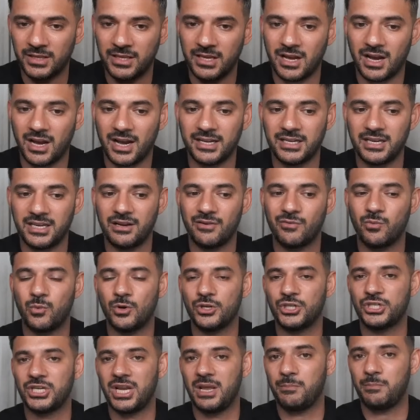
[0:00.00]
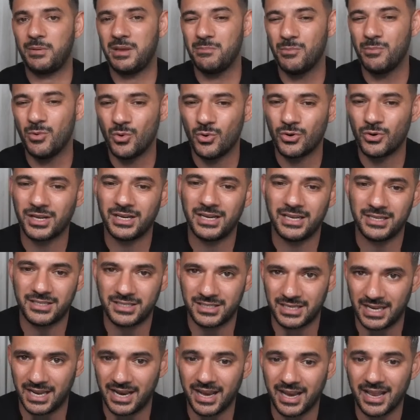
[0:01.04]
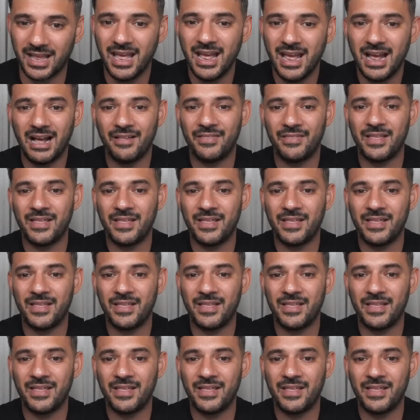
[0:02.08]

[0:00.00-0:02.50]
idea of what JP Morgan is saying, and that